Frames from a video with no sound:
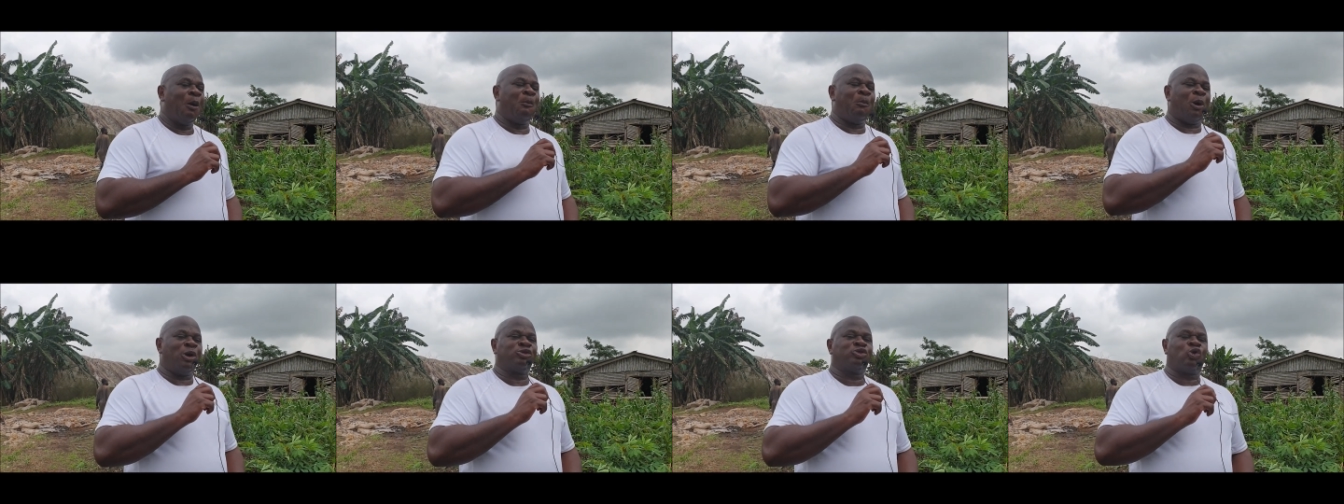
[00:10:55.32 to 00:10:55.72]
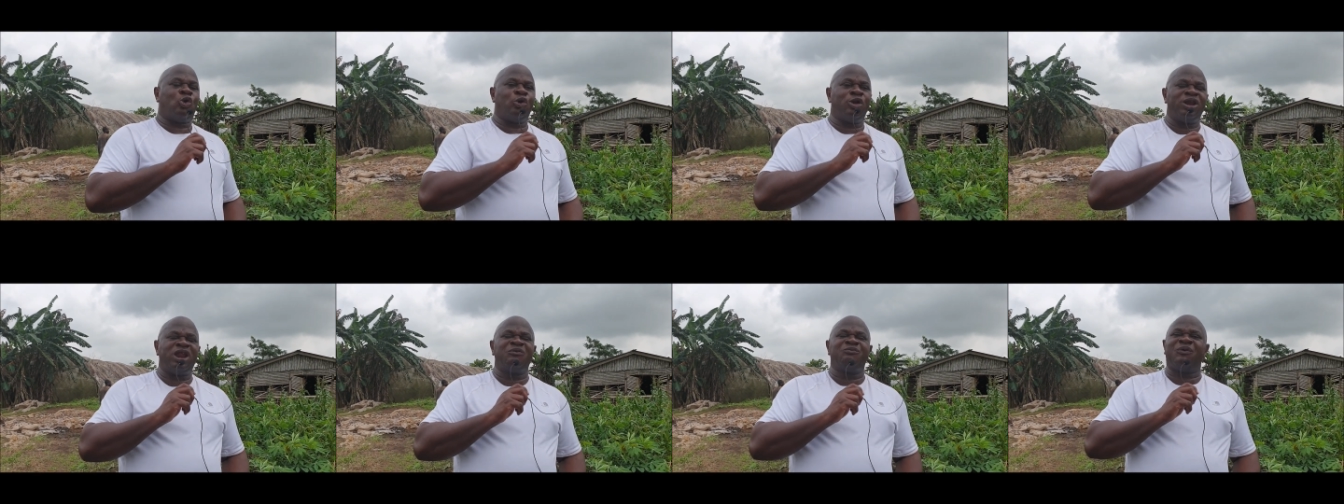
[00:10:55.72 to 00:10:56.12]
But
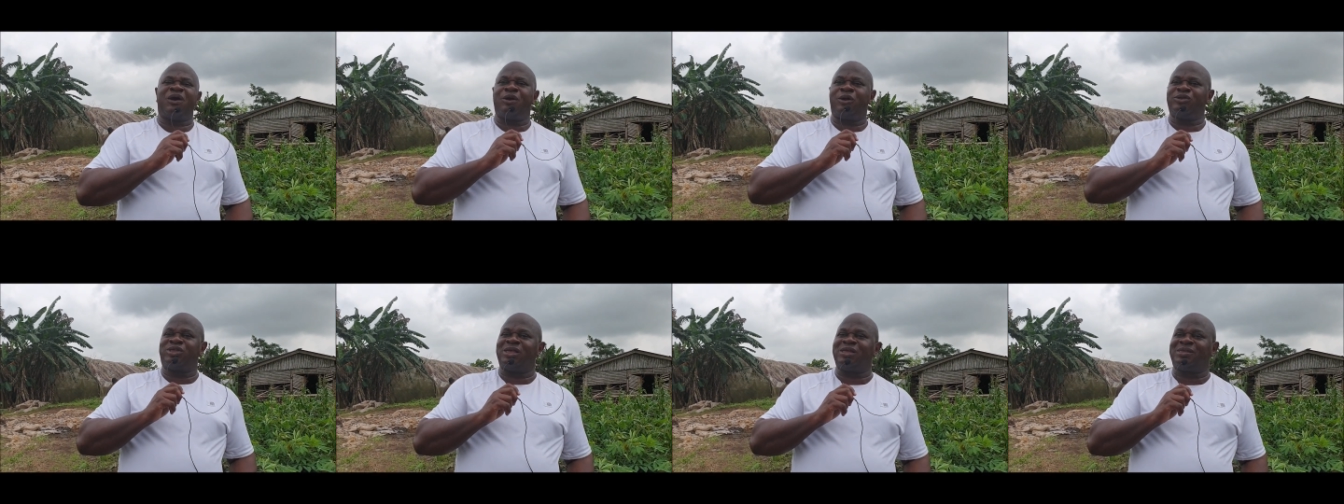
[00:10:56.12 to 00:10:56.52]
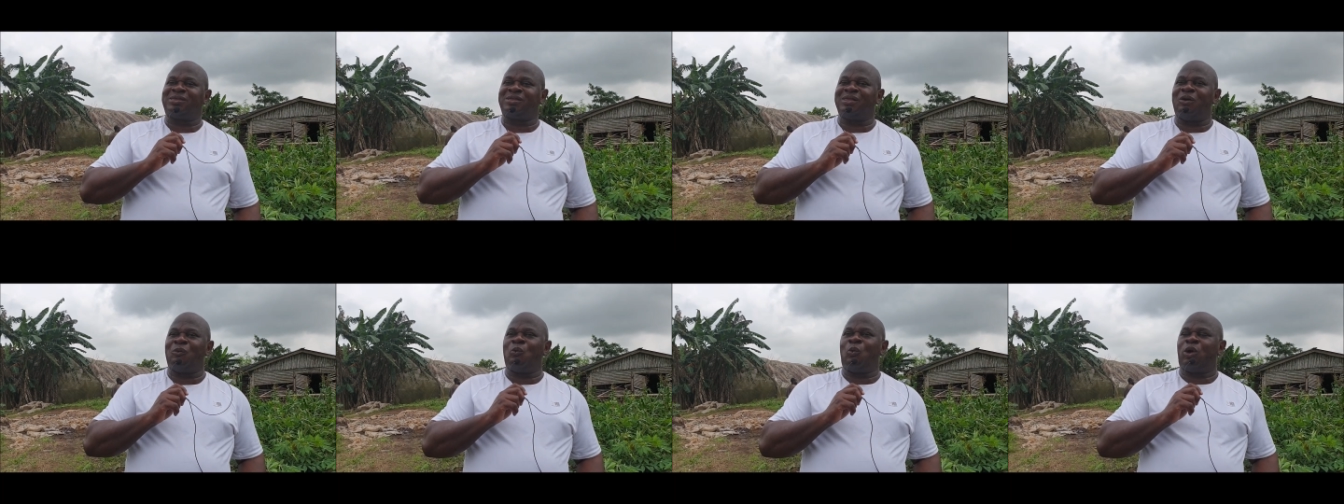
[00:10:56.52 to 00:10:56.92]
coronavirus
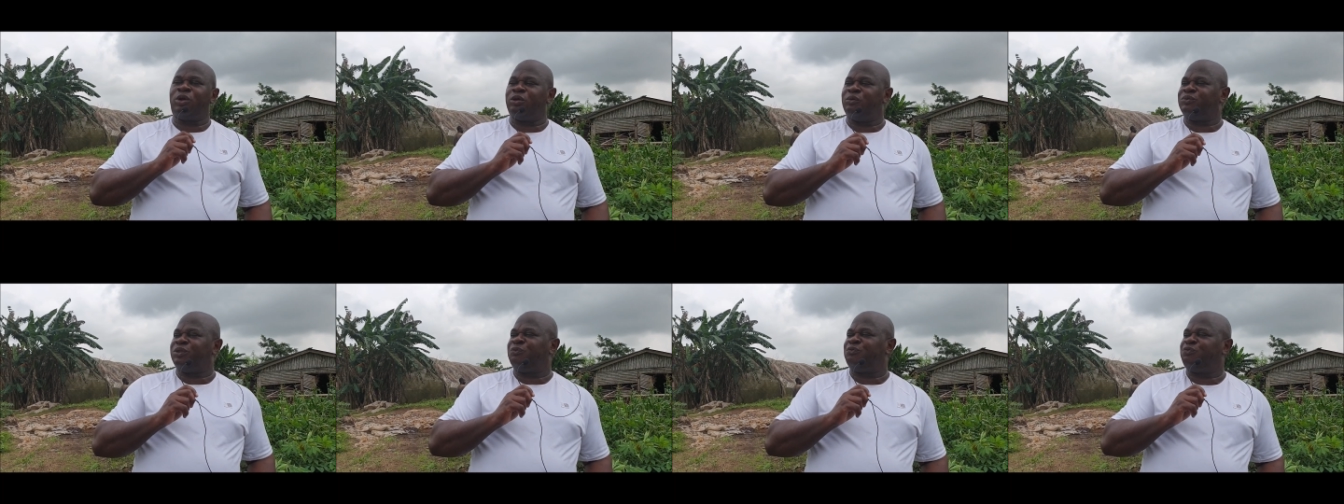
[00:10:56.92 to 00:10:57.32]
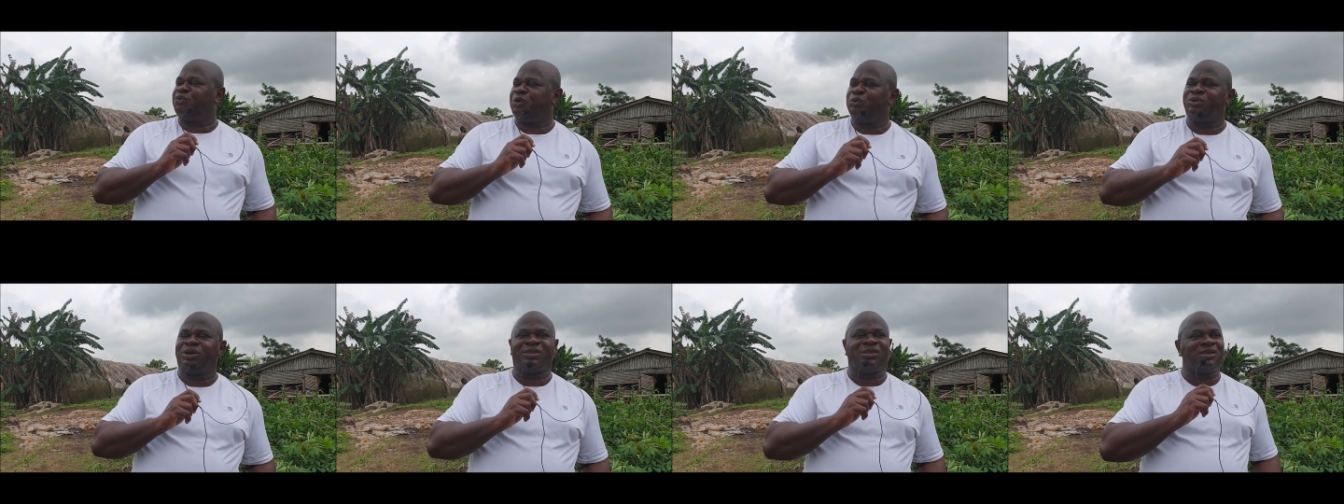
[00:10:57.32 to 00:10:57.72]
is one of the
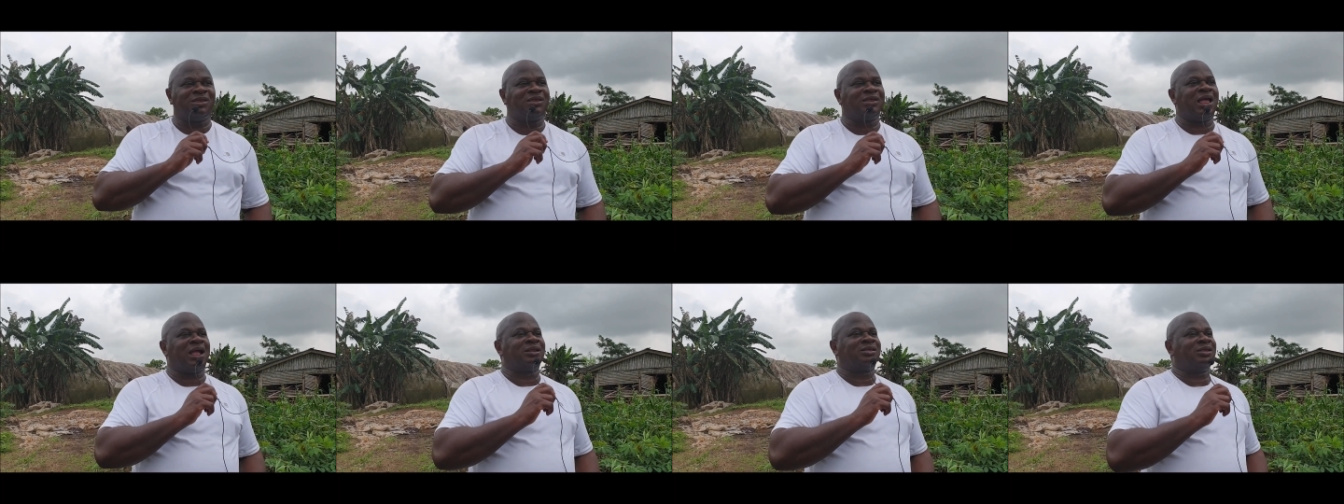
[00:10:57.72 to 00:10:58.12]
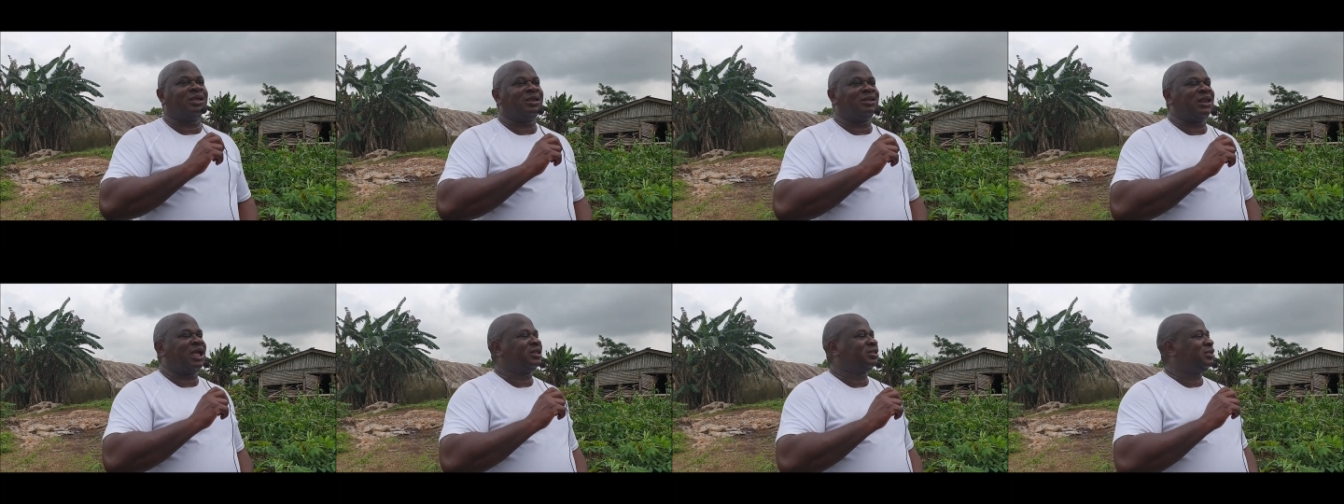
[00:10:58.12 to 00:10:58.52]
few diseases that
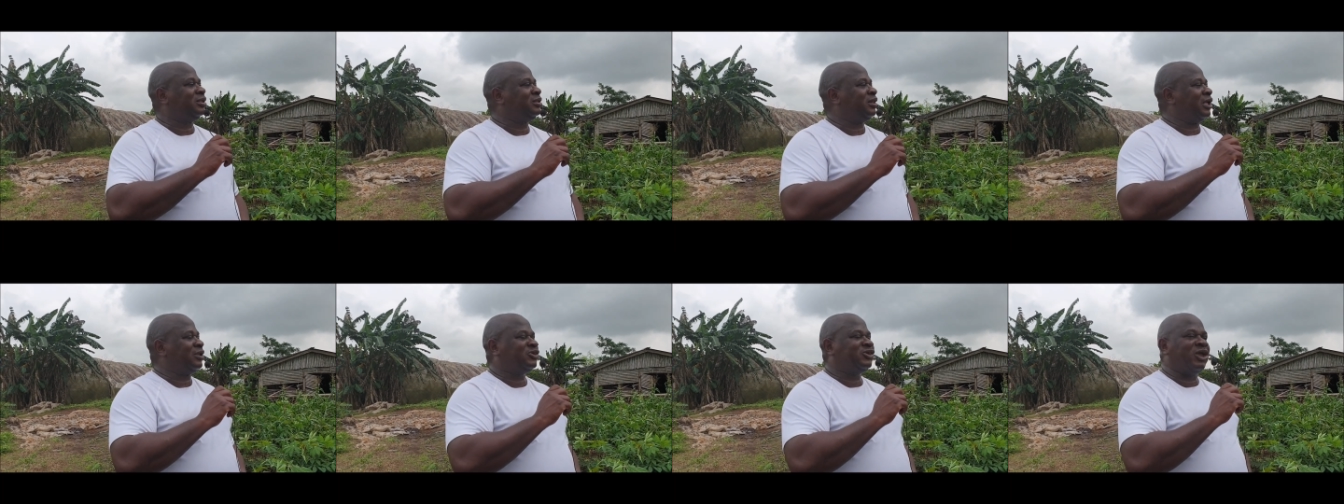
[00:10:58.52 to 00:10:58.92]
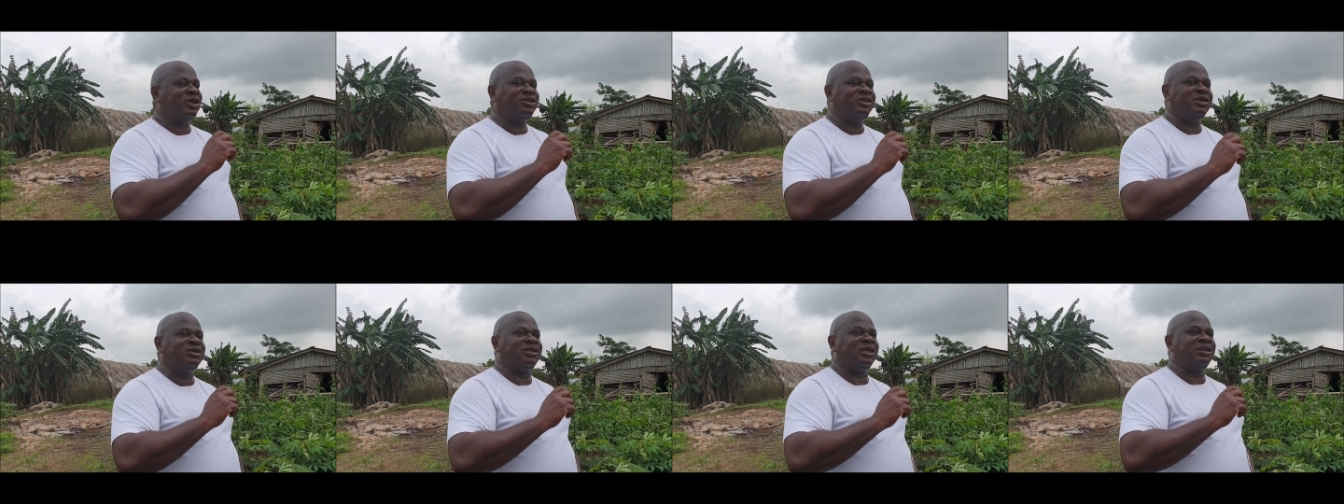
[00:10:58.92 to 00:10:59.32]
that that
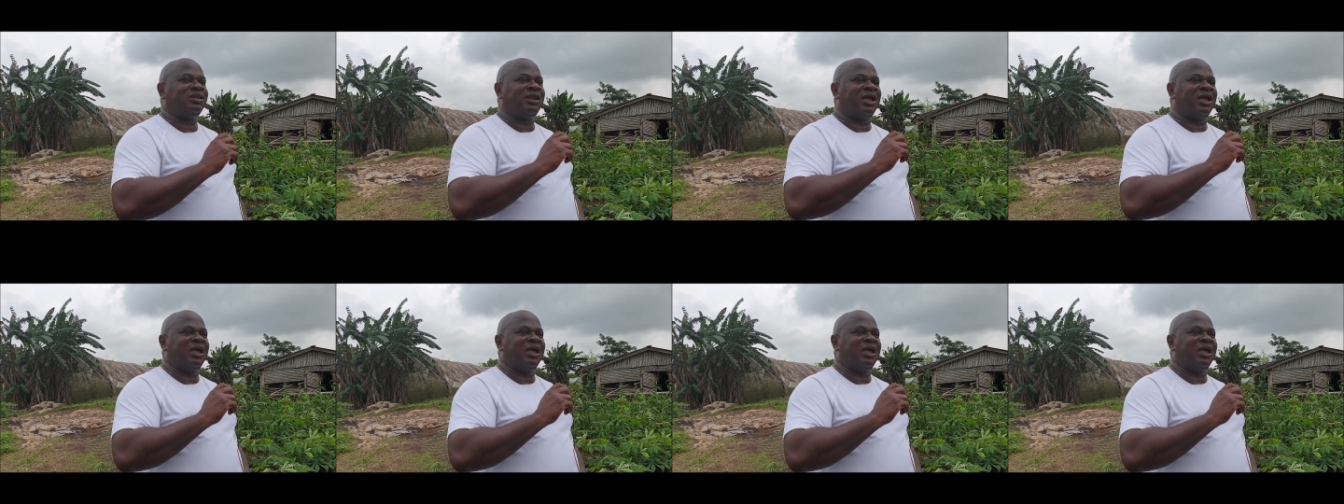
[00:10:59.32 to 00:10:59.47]
changes it,